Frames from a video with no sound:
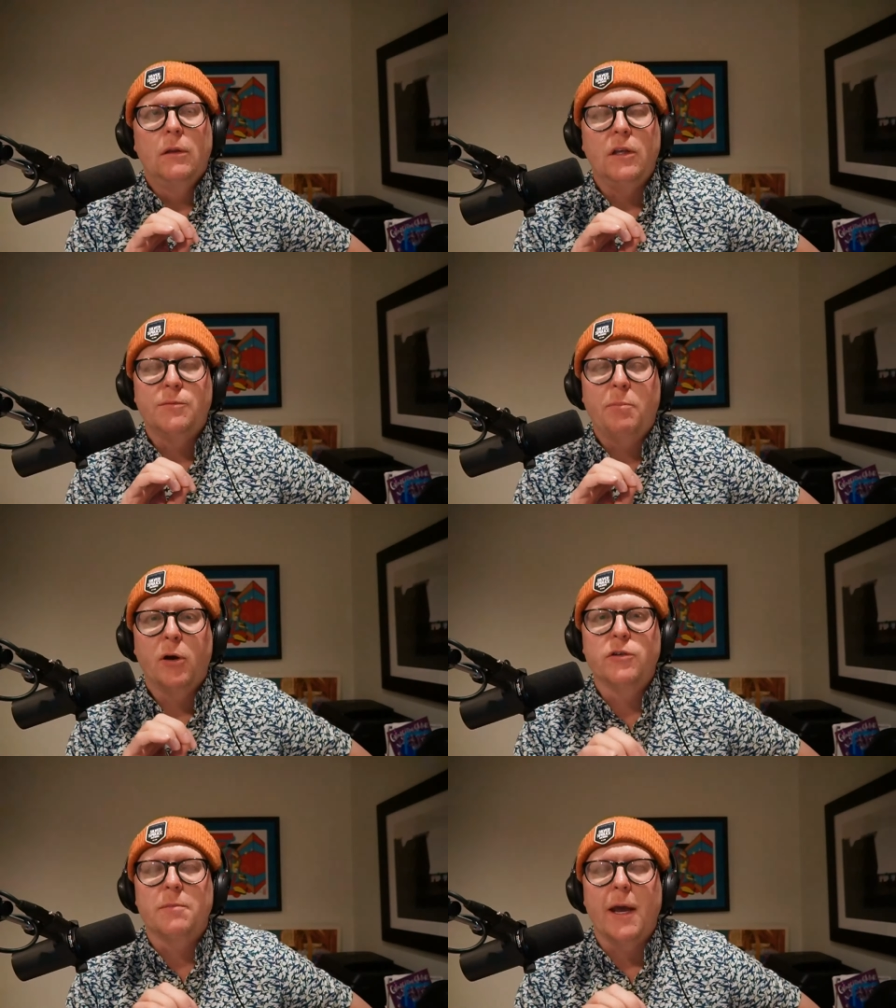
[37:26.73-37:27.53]
these
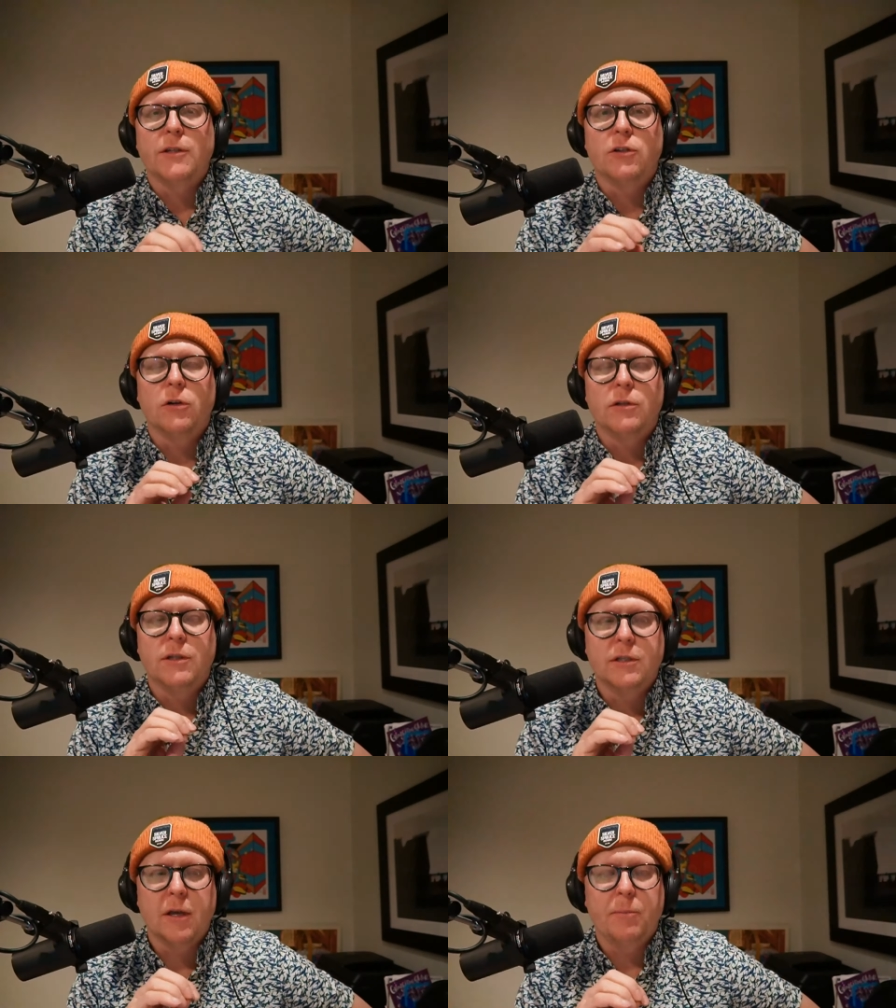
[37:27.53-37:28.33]

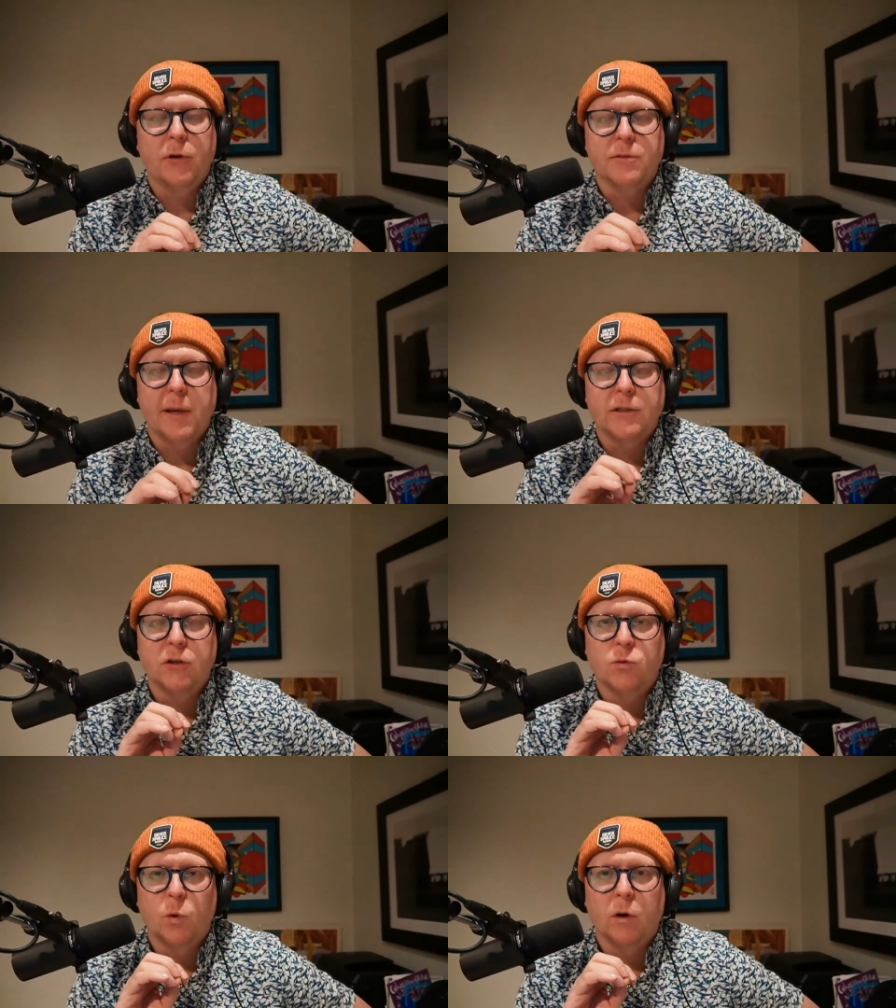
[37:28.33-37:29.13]
postmasters, the sub
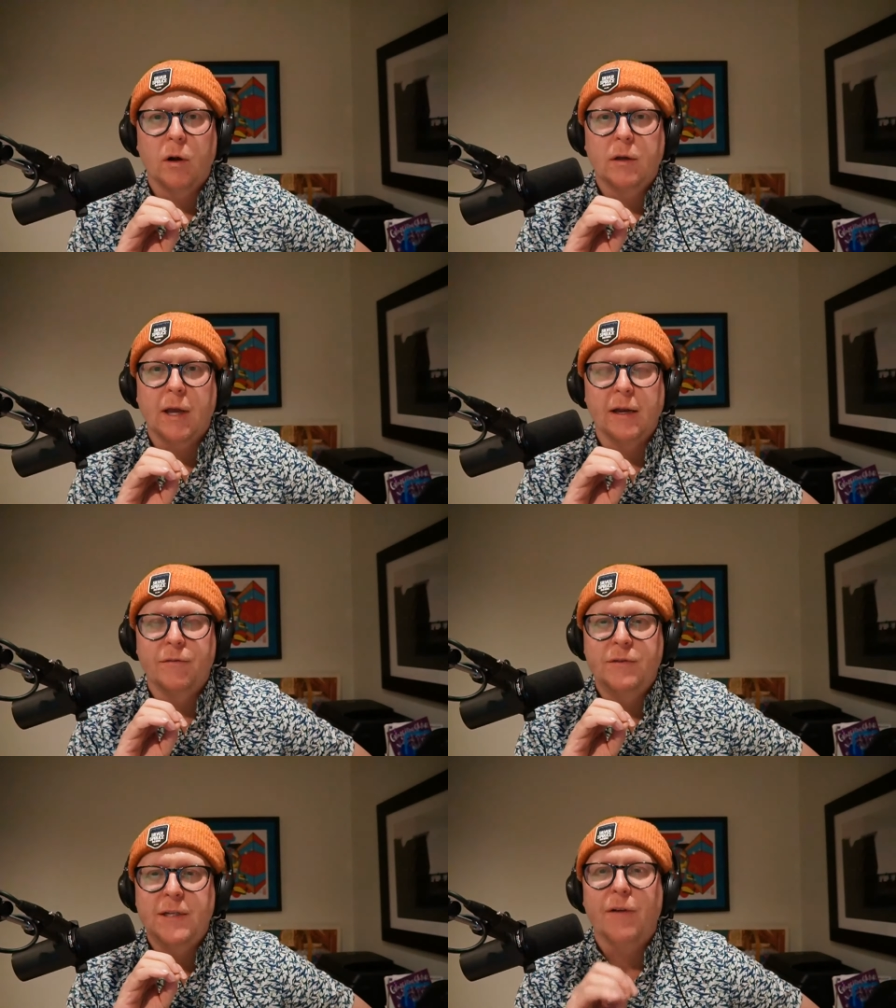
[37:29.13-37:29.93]
postmasters, were kind
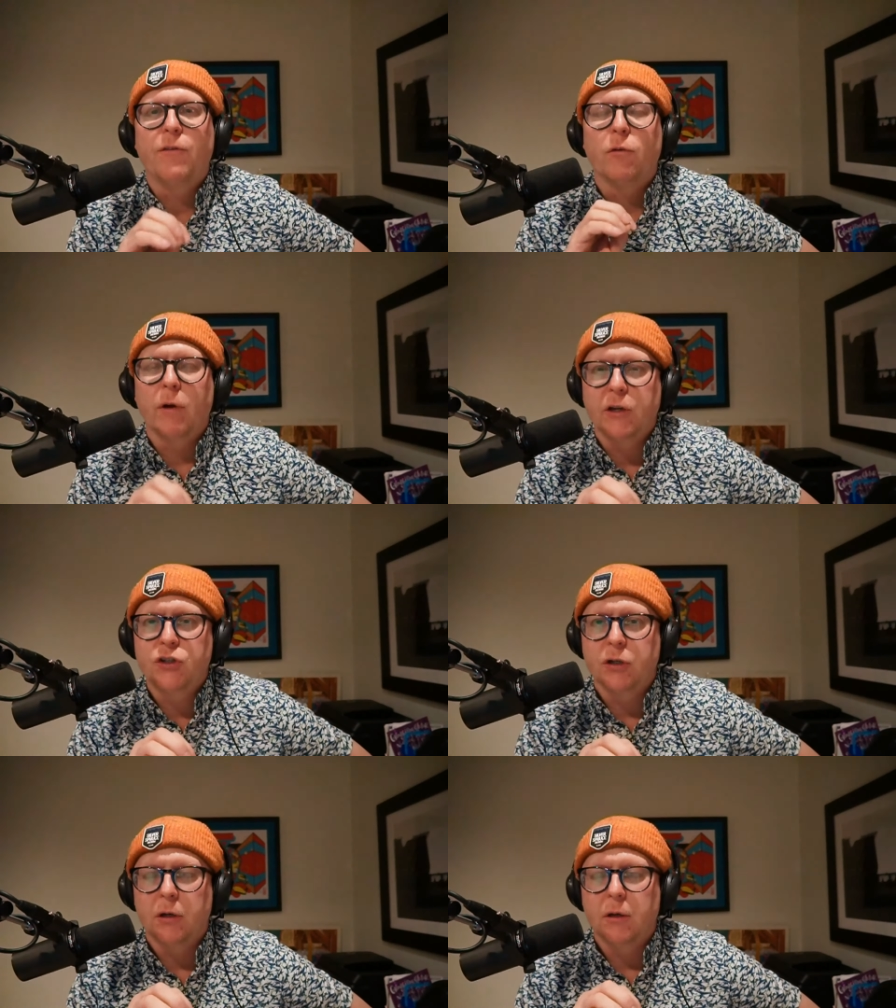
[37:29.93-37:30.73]
of
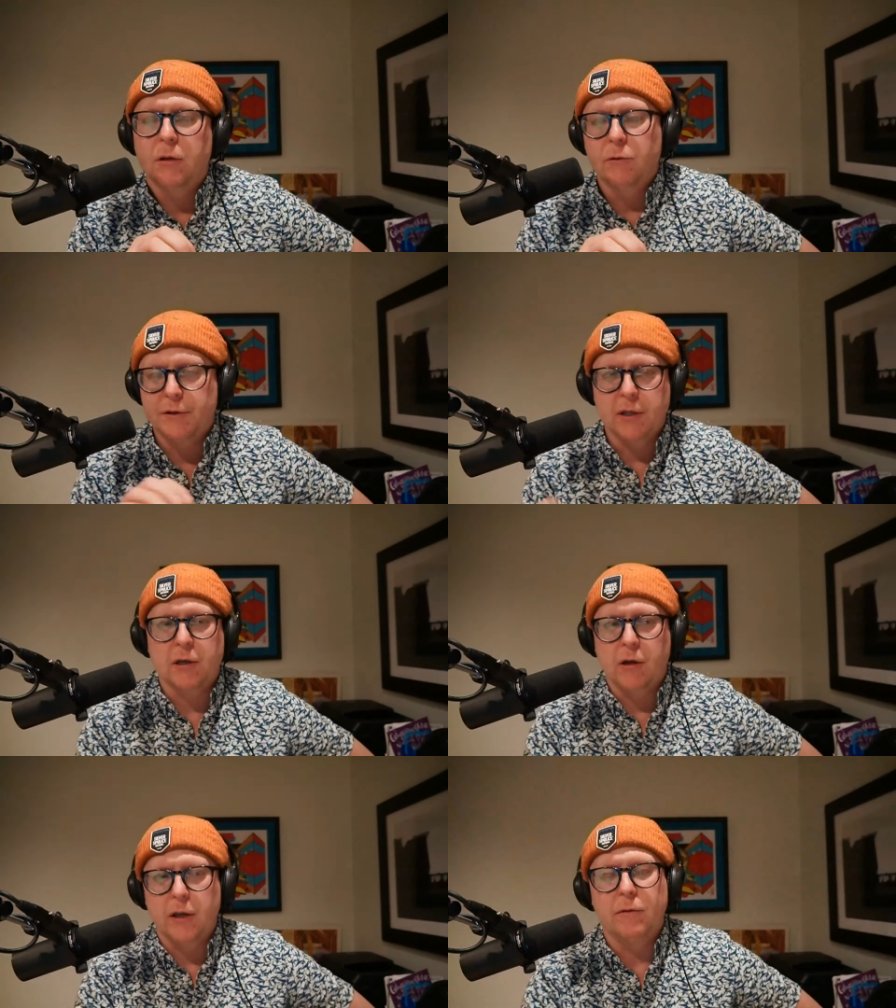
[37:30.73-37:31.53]
deferential, with
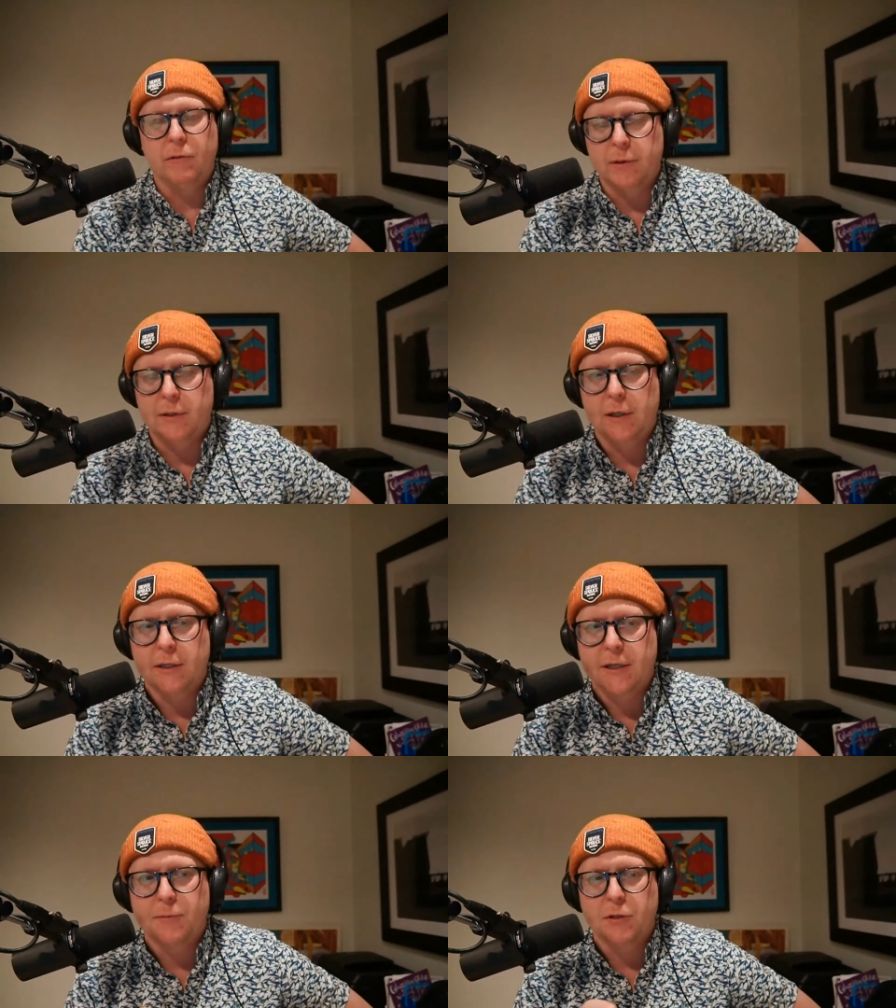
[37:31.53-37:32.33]
the with
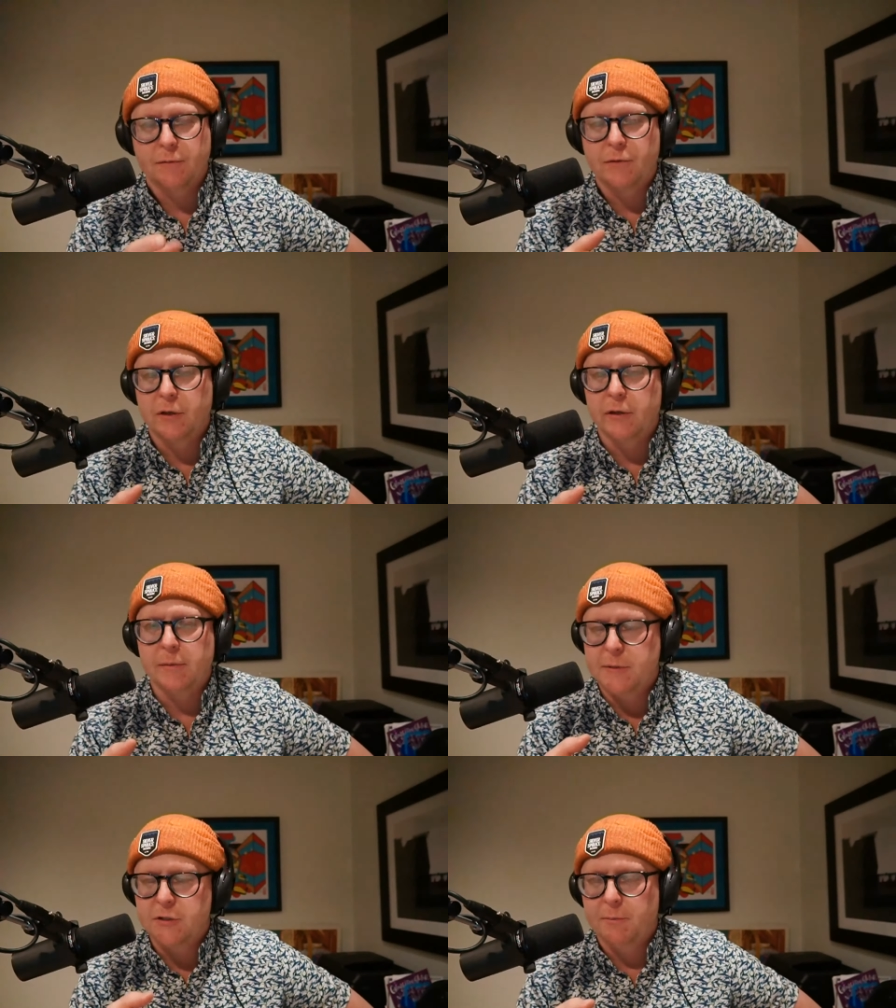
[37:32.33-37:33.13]
the exception of
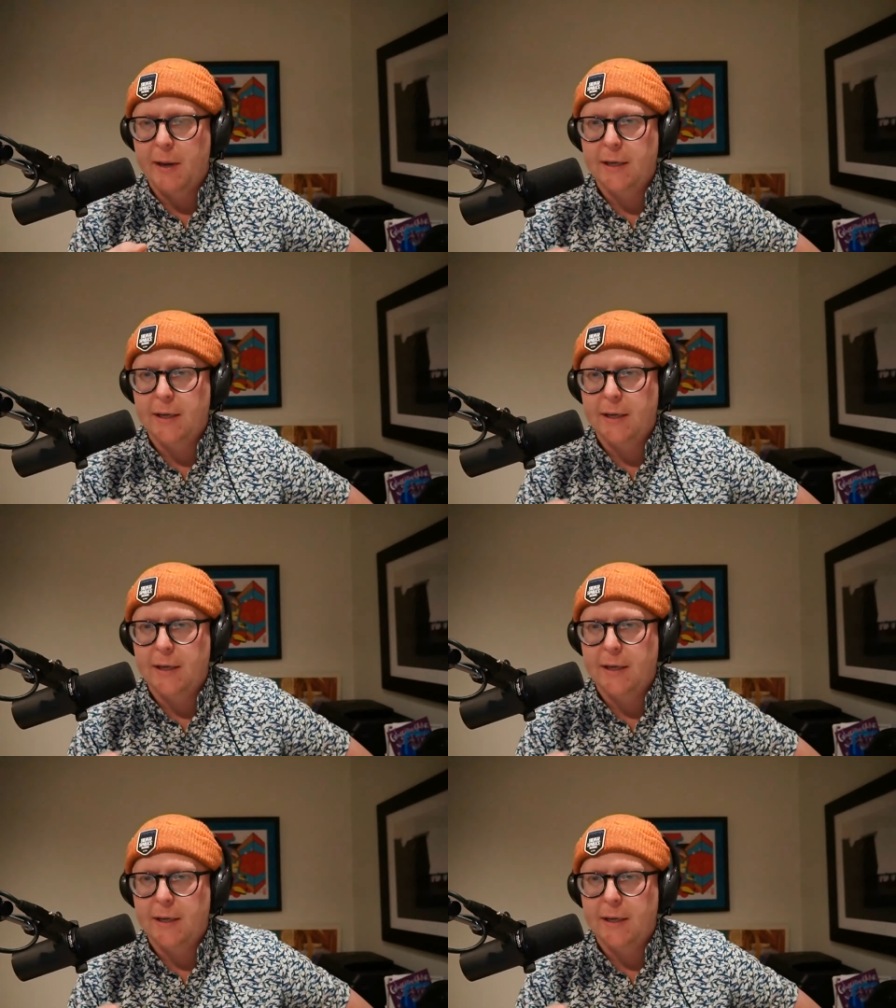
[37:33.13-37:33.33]
clearly Mr.